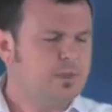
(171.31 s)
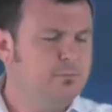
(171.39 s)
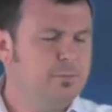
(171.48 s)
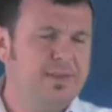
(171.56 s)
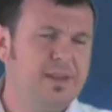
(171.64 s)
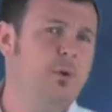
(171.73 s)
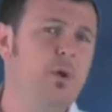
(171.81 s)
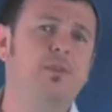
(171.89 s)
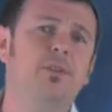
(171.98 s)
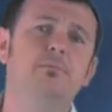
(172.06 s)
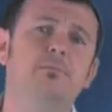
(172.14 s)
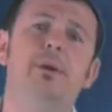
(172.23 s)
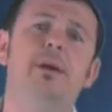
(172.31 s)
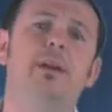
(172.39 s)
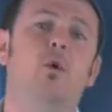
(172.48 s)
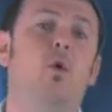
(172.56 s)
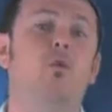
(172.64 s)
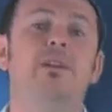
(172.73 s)
but then person B
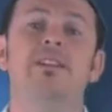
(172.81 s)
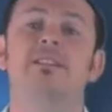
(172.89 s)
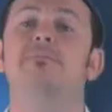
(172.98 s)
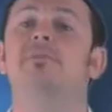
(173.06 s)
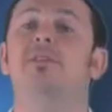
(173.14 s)
already seems